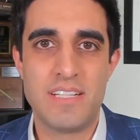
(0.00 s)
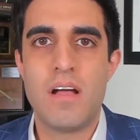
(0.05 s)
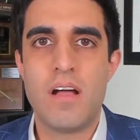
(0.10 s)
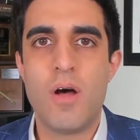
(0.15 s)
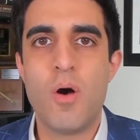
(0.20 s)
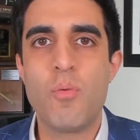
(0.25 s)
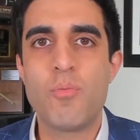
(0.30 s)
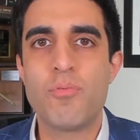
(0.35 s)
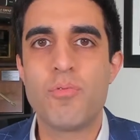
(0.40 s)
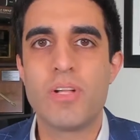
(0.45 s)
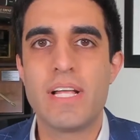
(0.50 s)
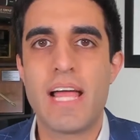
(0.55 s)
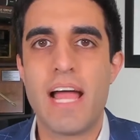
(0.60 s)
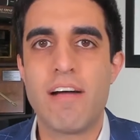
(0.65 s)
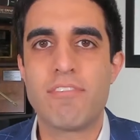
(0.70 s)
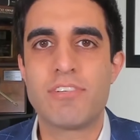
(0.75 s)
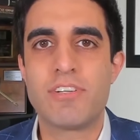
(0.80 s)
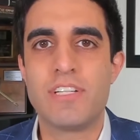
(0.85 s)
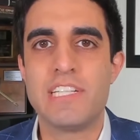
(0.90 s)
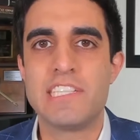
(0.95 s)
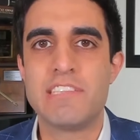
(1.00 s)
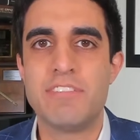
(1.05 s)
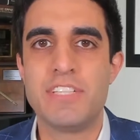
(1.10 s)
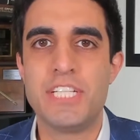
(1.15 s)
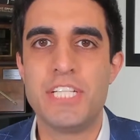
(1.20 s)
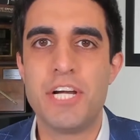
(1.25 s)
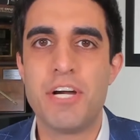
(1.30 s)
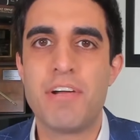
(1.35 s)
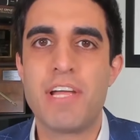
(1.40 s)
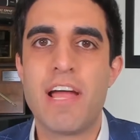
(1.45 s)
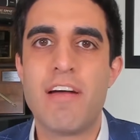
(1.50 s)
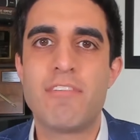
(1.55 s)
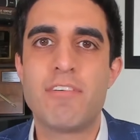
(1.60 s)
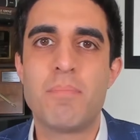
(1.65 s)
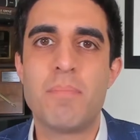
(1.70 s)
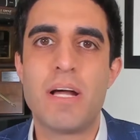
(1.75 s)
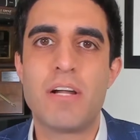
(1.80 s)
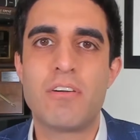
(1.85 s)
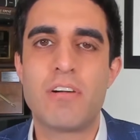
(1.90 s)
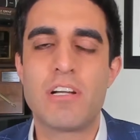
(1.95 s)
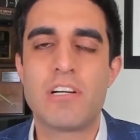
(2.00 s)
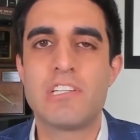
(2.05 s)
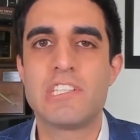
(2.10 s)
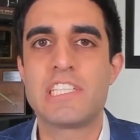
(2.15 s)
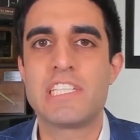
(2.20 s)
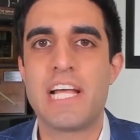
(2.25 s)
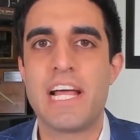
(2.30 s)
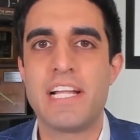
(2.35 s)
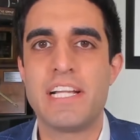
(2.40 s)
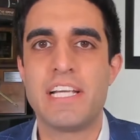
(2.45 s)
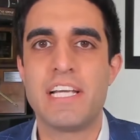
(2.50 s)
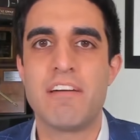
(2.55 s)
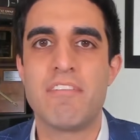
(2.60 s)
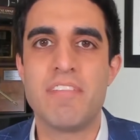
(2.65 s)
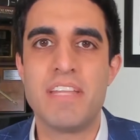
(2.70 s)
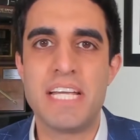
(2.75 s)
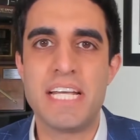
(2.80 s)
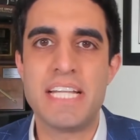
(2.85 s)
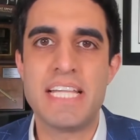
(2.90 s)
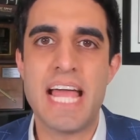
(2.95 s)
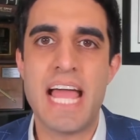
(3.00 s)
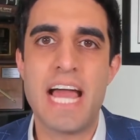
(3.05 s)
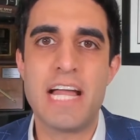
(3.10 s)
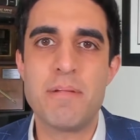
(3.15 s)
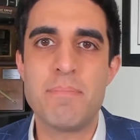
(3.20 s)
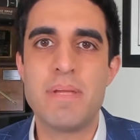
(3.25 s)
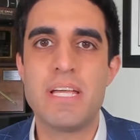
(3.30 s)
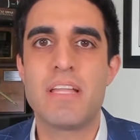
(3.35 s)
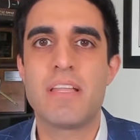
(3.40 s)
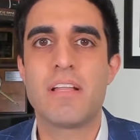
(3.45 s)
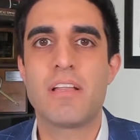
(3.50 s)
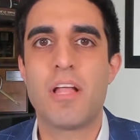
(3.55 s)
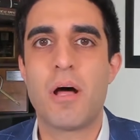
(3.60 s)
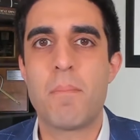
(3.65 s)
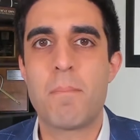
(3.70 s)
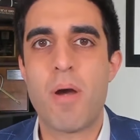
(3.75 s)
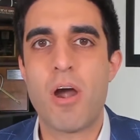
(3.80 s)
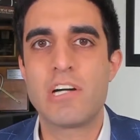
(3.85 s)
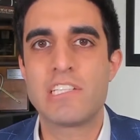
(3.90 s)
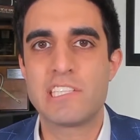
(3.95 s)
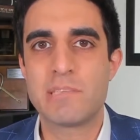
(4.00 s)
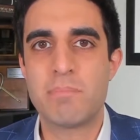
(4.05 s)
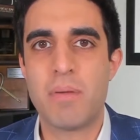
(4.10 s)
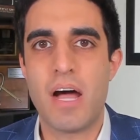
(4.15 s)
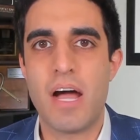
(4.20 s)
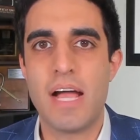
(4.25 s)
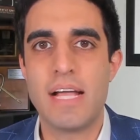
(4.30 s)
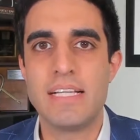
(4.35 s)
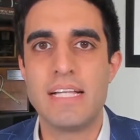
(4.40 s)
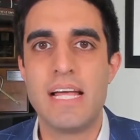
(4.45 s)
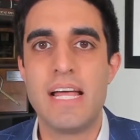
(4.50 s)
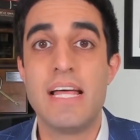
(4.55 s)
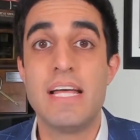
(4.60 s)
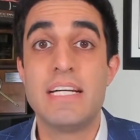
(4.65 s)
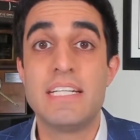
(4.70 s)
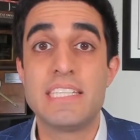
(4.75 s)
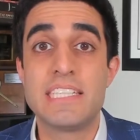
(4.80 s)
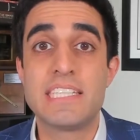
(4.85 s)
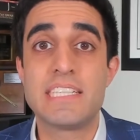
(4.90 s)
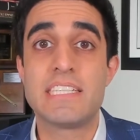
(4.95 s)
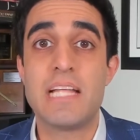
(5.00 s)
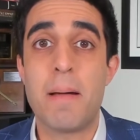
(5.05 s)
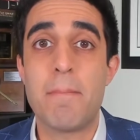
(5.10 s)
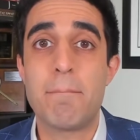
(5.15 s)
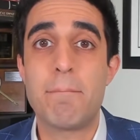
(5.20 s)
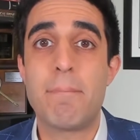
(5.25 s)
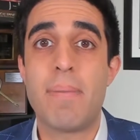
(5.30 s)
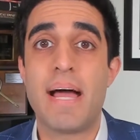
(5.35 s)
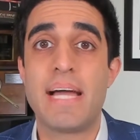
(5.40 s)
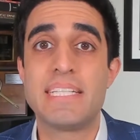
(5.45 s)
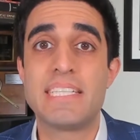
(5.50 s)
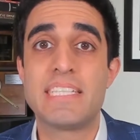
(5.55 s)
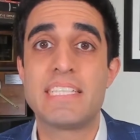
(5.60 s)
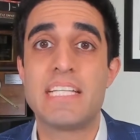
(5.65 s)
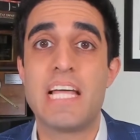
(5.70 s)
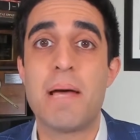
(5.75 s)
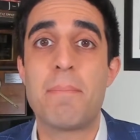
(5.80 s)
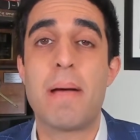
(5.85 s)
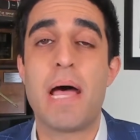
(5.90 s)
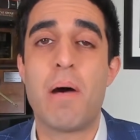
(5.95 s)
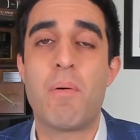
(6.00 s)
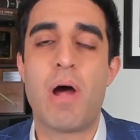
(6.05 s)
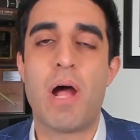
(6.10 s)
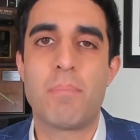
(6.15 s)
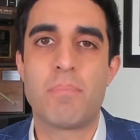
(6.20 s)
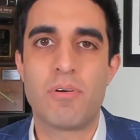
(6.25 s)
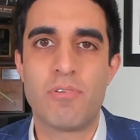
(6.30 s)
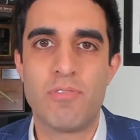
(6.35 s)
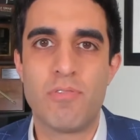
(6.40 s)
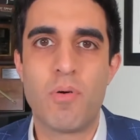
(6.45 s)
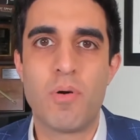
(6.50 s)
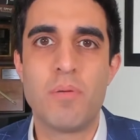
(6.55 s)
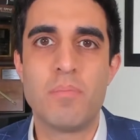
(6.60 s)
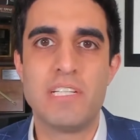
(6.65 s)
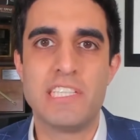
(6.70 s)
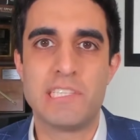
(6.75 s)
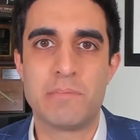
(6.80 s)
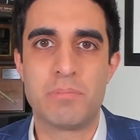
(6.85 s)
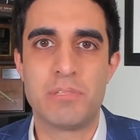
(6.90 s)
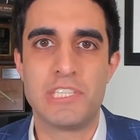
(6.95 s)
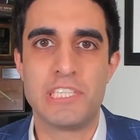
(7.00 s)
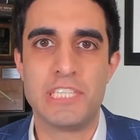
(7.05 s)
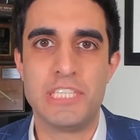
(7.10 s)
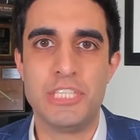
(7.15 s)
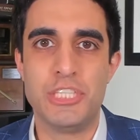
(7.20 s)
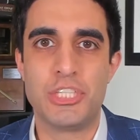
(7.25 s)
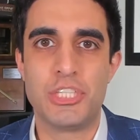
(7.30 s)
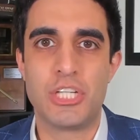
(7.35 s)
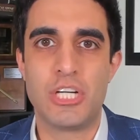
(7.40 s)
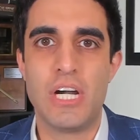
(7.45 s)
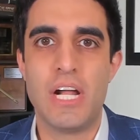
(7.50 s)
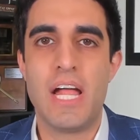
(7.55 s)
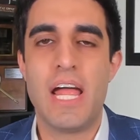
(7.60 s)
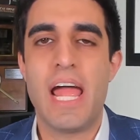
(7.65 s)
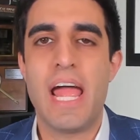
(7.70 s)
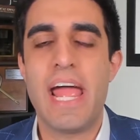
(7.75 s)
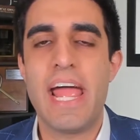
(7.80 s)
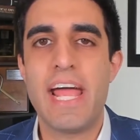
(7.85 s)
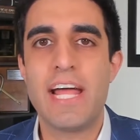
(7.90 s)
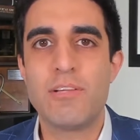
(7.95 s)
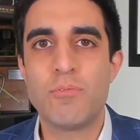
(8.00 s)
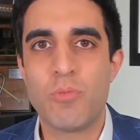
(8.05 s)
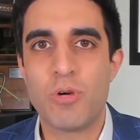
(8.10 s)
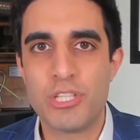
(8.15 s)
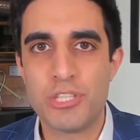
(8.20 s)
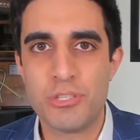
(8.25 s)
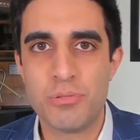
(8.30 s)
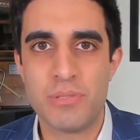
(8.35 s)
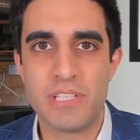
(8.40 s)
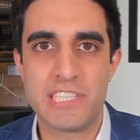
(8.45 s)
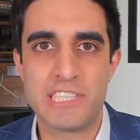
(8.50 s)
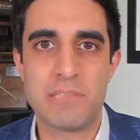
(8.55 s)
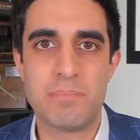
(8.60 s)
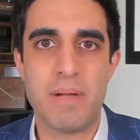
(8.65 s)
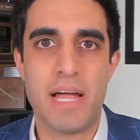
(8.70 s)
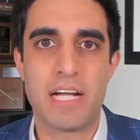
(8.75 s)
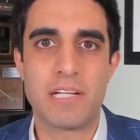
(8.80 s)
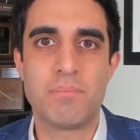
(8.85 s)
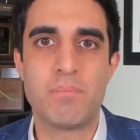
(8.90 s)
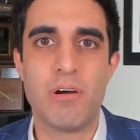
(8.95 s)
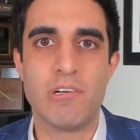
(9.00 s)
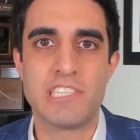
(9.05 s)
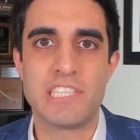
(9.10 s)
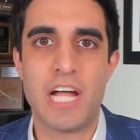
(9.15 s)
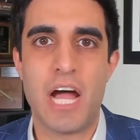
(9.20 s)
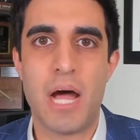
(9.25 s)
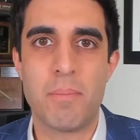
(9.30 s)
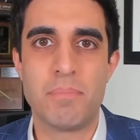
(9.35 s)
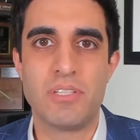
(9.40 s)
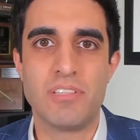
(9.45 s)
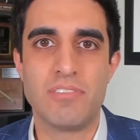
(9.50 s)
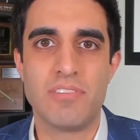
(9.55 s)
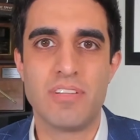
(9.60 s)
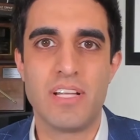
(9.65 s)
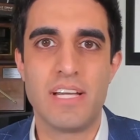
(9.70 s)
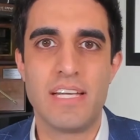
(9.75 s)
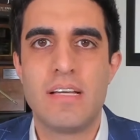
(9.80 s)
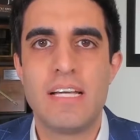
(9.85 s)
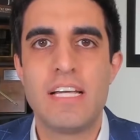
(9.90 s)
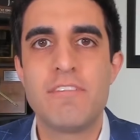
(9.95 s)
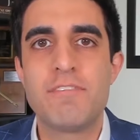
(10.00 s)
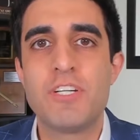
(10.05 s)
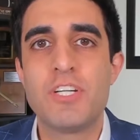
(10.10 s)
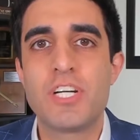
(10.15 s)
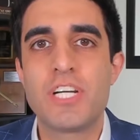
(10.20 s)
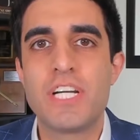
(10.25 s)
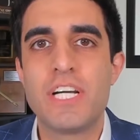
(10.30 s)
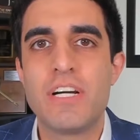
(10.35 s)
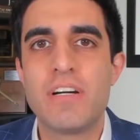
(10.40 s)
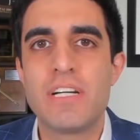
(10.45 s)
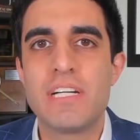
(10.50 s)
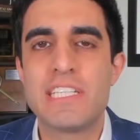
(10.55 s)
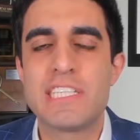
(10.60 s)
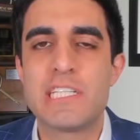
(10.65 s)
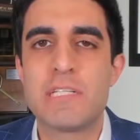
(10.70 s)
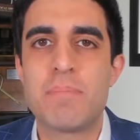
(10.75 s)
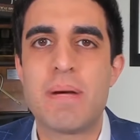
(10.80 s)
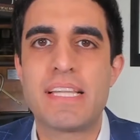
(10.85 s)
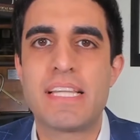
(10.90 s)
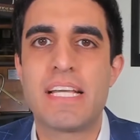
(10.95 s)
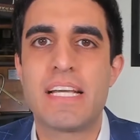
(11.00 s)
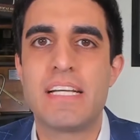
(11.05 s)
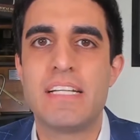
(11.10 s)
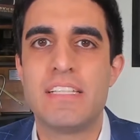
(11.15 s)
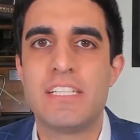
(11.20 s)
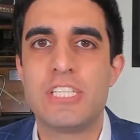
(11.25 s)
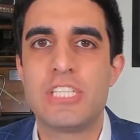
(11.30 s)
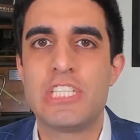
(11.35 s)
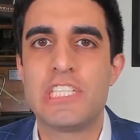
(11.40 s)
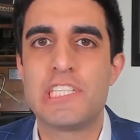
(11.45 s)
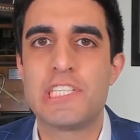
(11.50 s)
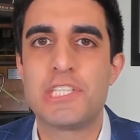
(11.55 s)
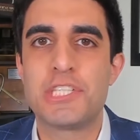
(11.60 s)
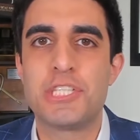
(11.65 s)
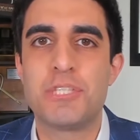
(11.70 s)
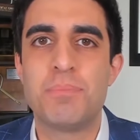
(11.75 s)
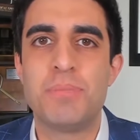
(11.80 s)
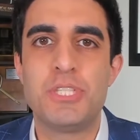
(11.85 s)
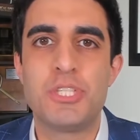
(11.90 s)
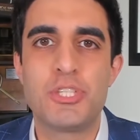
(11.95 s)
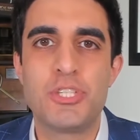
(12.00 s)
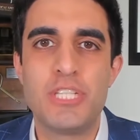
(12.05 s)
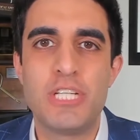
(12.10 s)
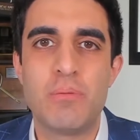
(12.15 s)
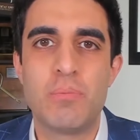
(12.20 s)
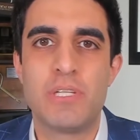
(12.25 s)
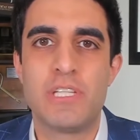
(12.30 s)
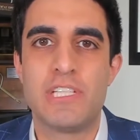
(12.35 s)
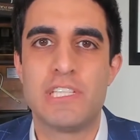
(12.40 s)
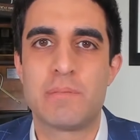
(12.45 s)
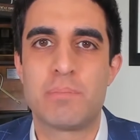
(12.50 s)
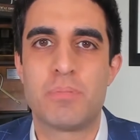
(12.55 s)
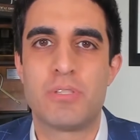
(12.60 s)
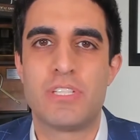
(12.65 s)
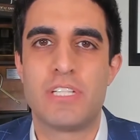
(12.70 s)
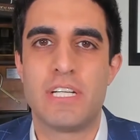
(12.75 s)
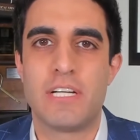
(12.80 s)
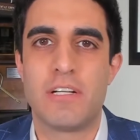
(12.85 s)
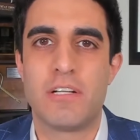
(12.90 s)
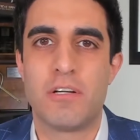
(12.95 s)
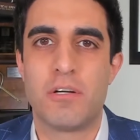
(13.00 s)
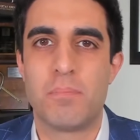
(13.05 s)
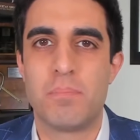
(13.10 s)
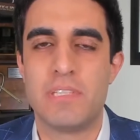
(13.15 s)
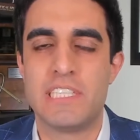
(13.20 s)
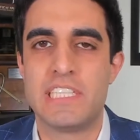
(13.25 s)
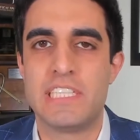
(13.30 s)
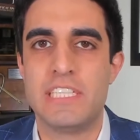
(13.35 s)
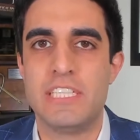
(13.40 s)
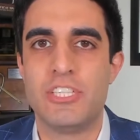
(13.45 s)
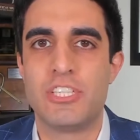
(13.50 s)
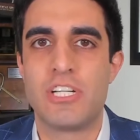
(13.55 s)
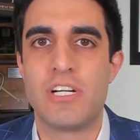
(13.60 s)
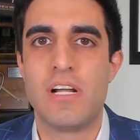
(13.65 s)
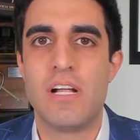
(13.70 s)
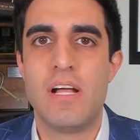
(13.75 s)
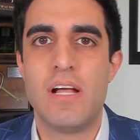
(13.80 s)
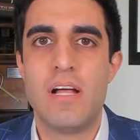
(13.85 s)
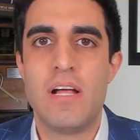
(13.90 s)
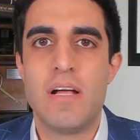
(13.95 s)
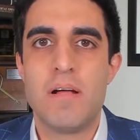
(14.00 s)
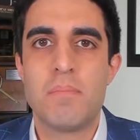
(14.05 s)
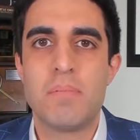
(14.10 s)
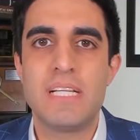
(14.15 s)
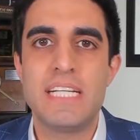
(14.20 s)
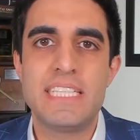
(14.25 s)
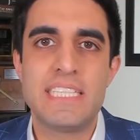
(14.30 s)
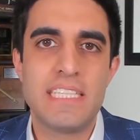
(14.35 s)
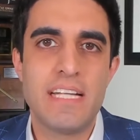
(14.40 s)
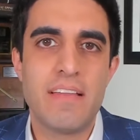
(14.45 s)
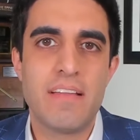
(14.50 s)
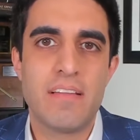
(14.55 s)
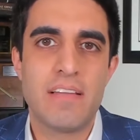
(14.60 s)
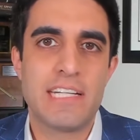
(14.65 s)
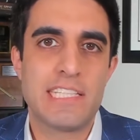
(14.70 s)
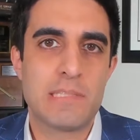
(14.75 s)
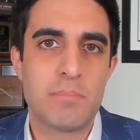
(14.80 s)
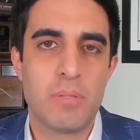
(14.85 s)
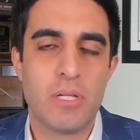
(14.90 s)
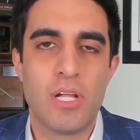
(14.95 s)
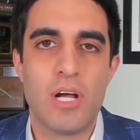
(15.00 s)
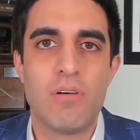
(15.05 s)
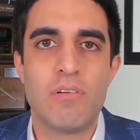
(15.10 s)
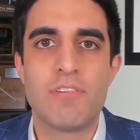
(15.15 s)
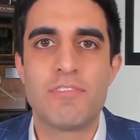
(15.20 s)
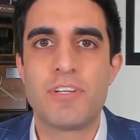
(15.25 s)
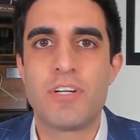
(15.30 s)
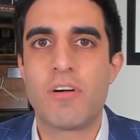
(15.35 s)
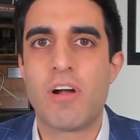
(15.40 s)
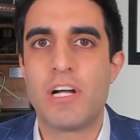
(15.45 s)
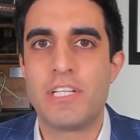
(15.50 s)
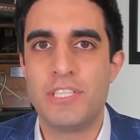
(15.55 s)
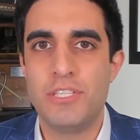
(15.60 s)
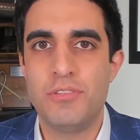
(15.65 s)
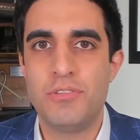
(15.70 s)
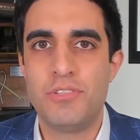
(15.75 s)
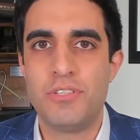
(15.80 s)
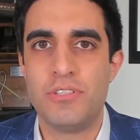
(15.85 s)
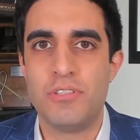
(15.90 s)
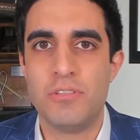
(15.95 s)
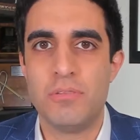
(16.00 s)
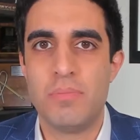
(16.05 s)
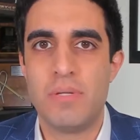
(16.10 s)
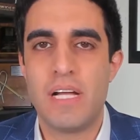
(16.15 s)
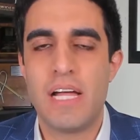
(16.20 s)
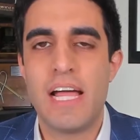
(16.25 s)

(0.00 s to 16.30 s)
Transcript: Hopefully after this video you have a better understanding of the anatomy of the lumbar spine, step by step how I perform this procedure, and what to expect postoperatively. If you're curious about the conditions that can be treated with this particular procedure, please see the links below if you're on YouTube.